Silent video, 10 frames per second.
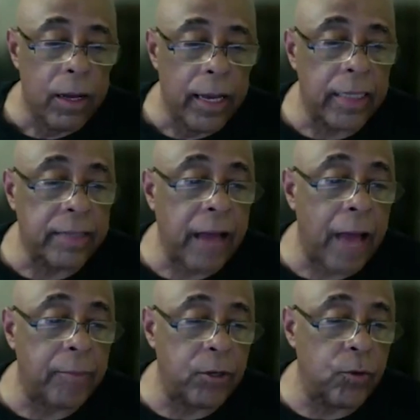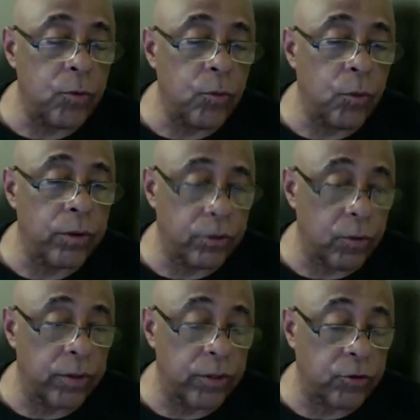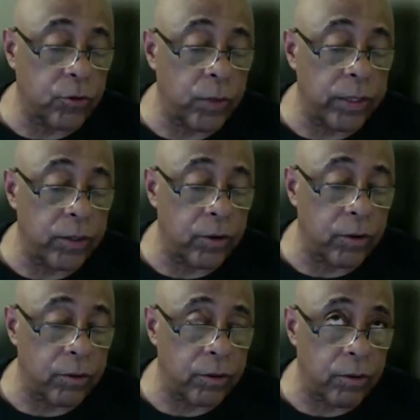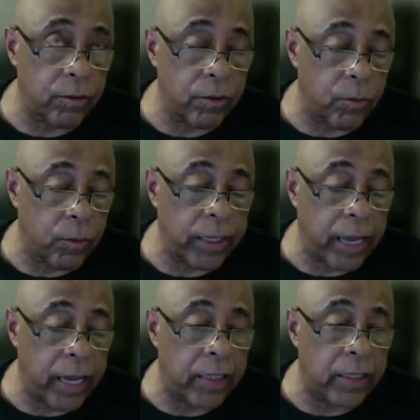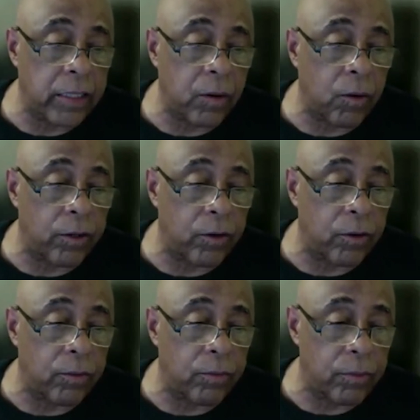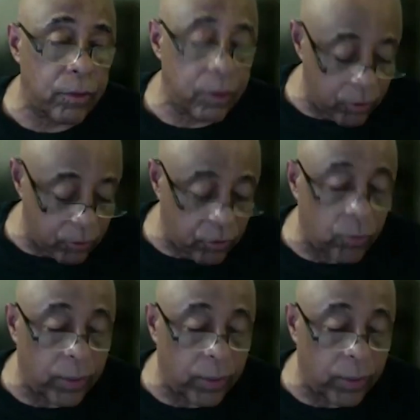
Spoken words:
anytime you were doing your 2 week, your weekends or your 2